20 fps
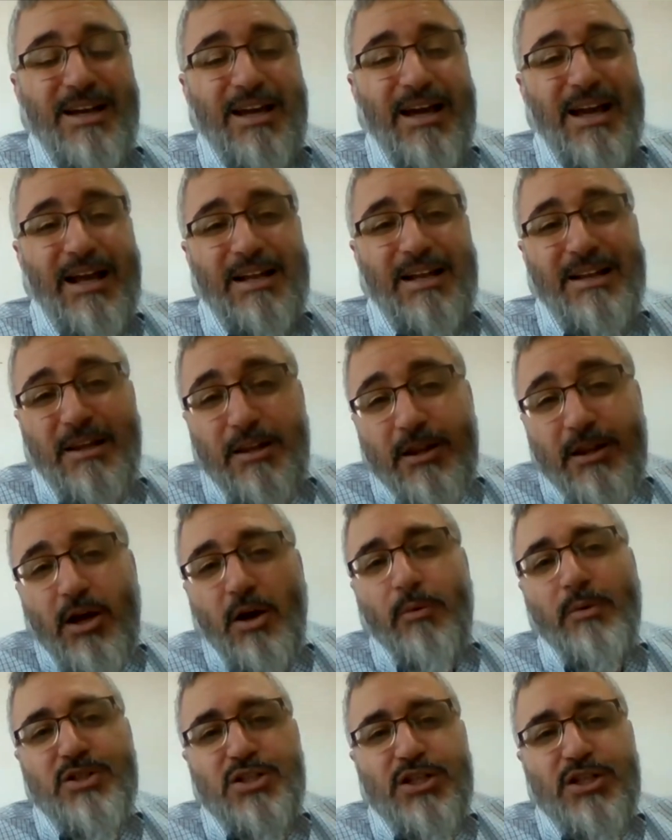And
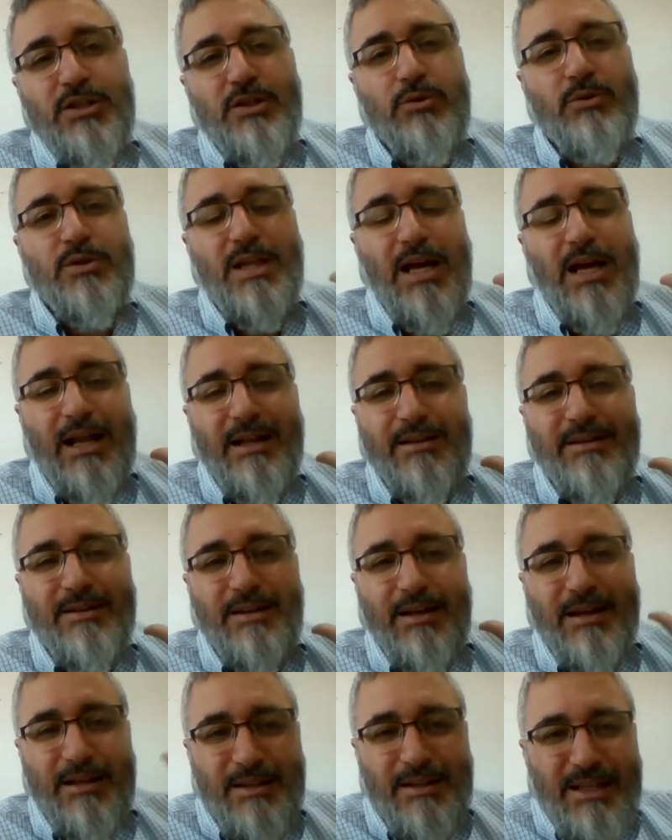though she knew that
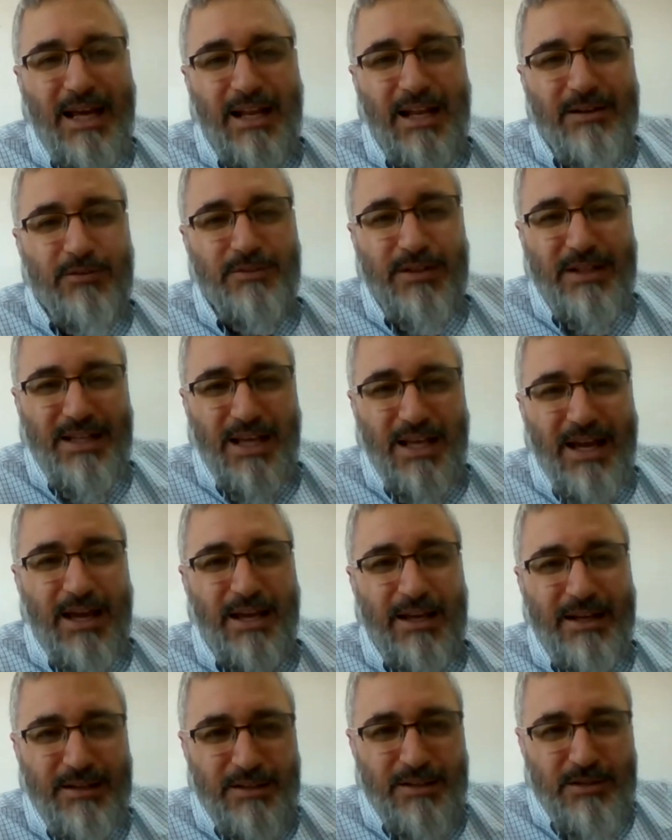in the end of the
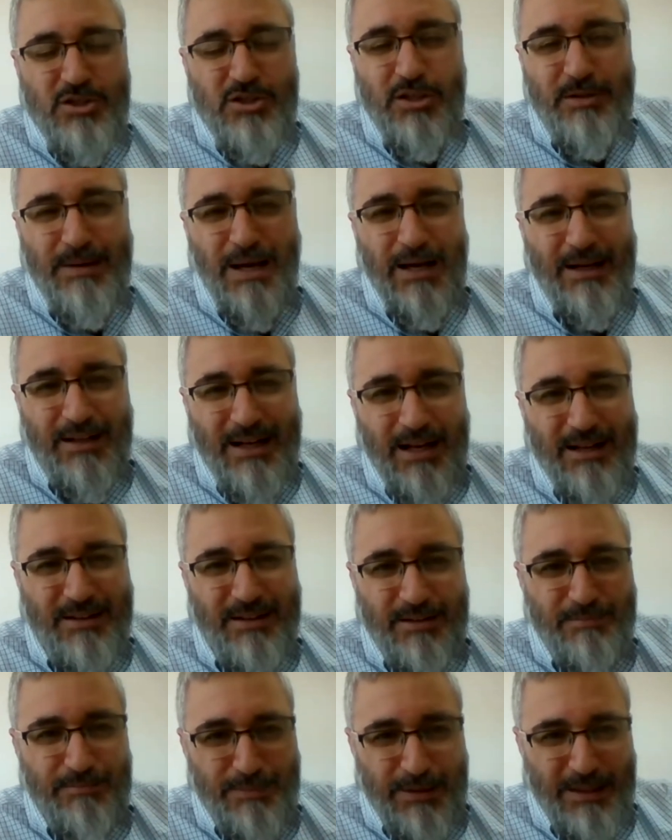day, she might not
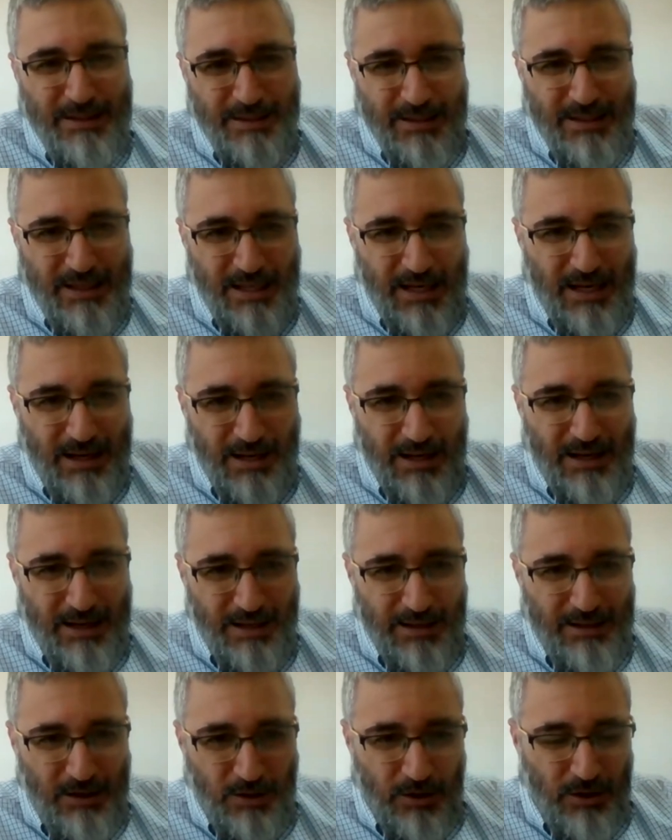be the uh,
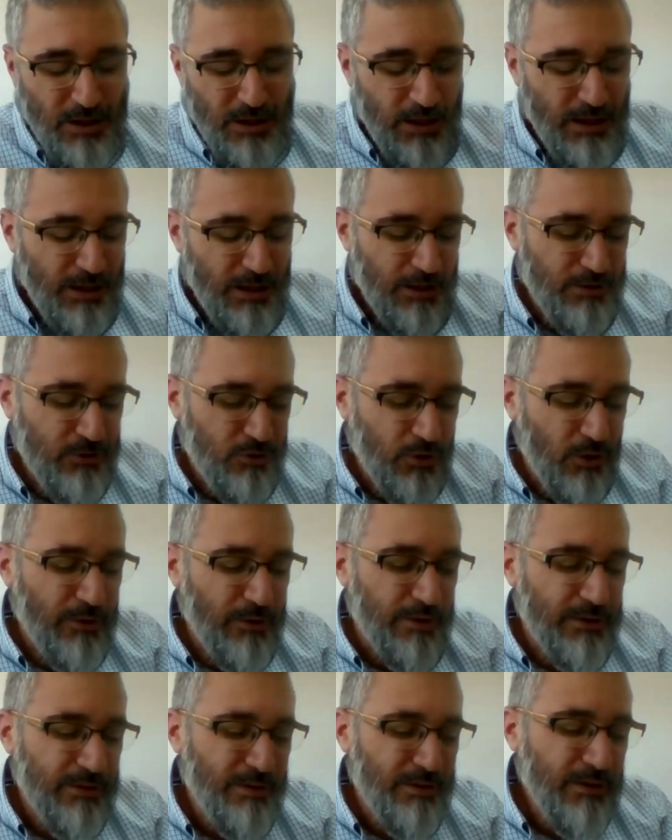an, uh, uh
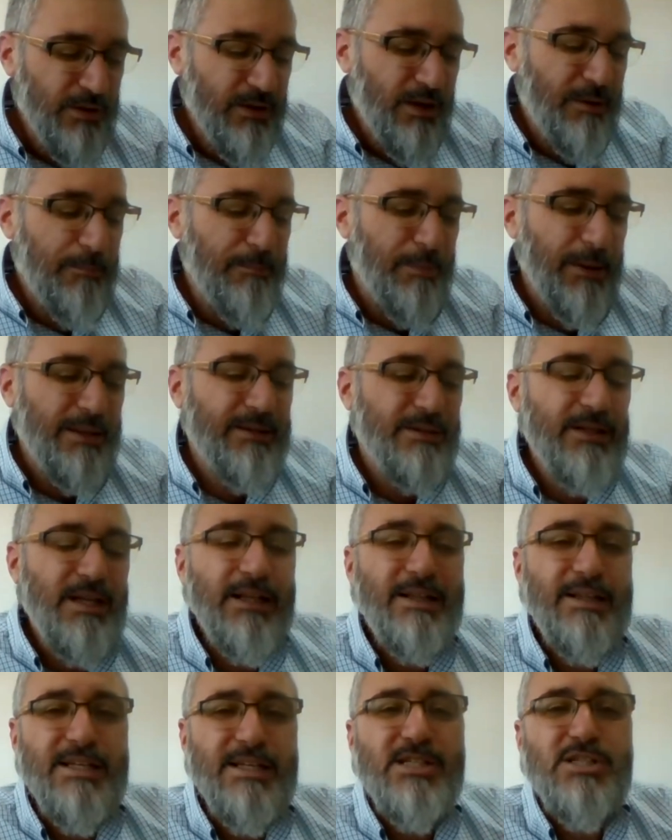donor, but
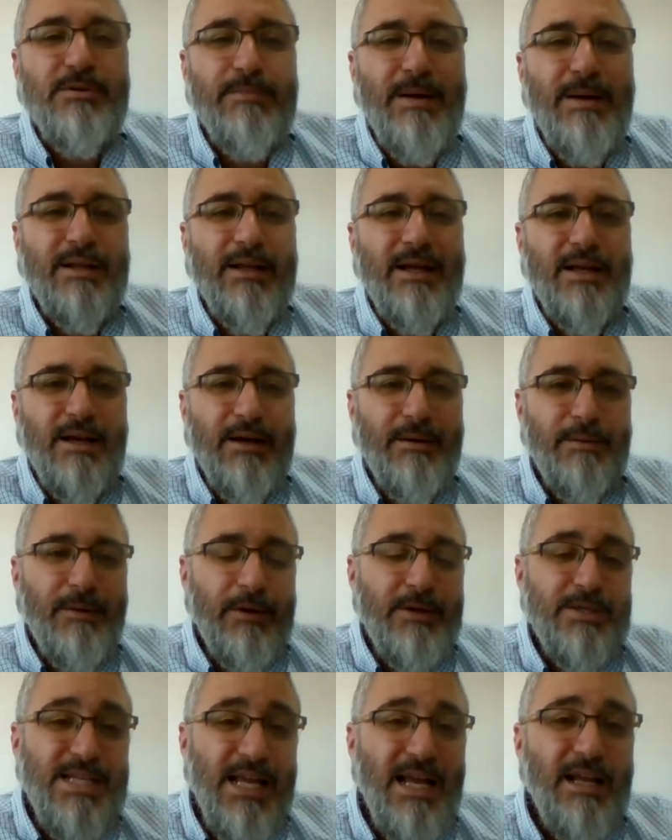at least she made a, a
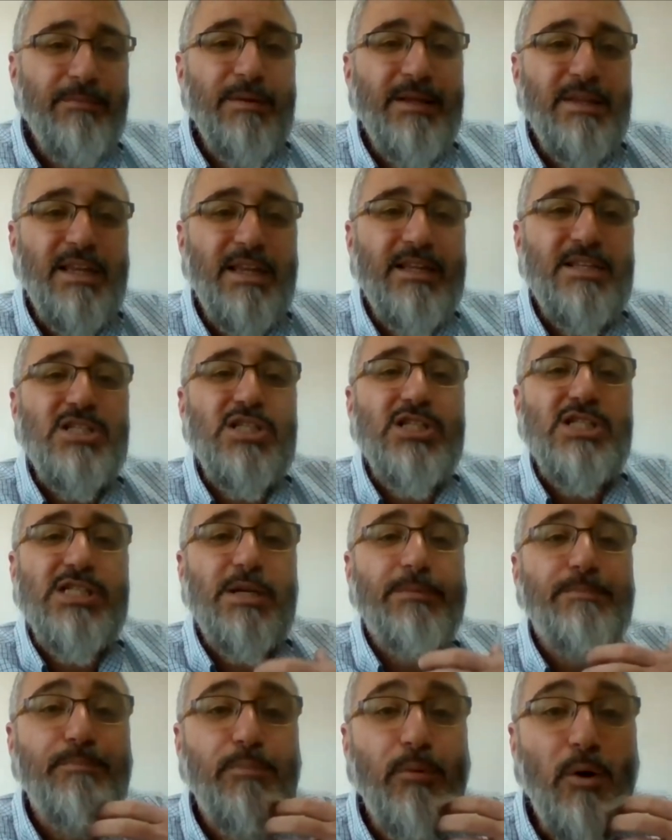statement that she
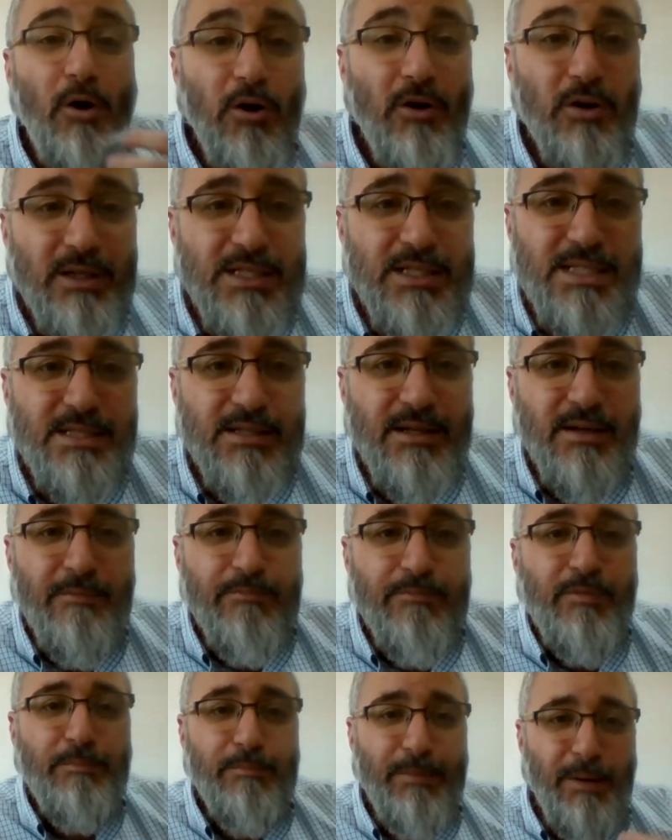supports
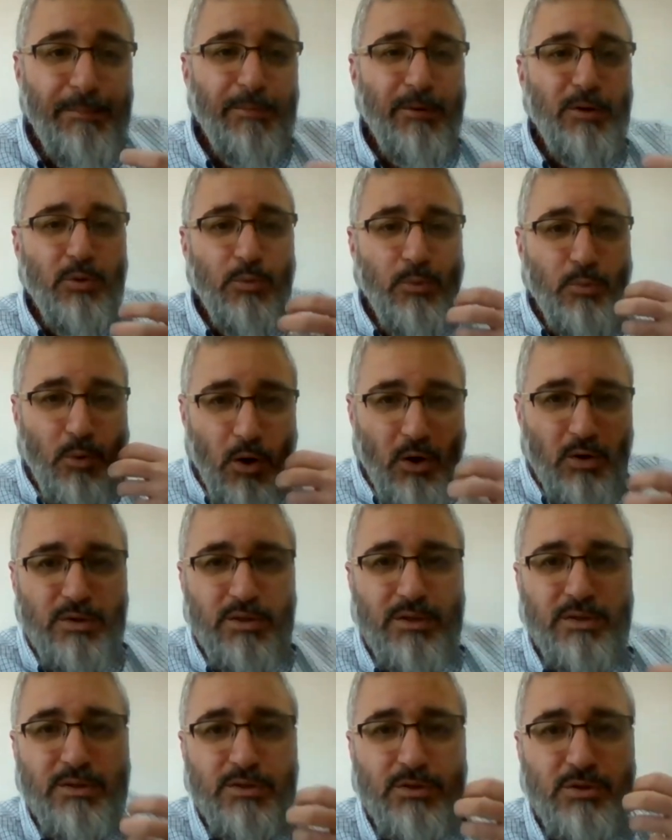people who
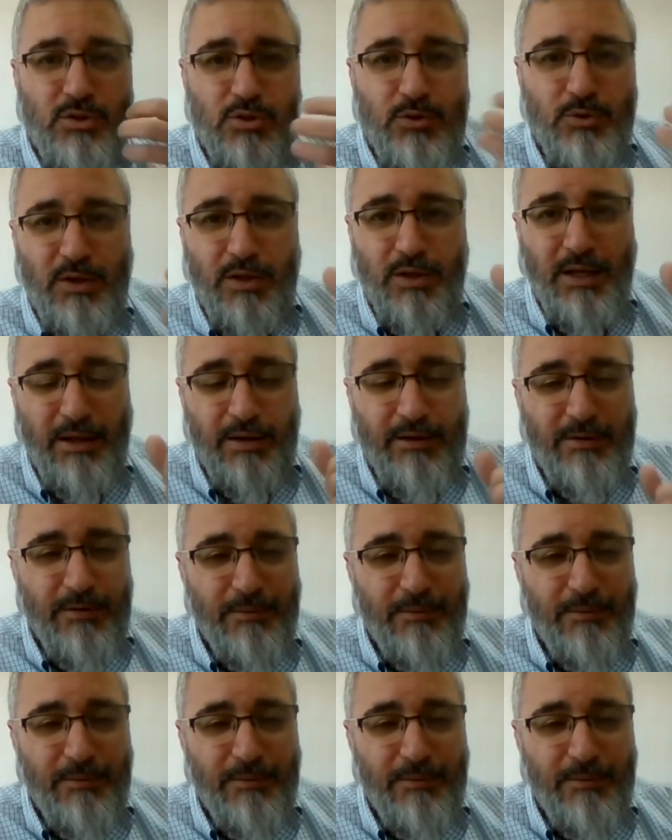want to donate.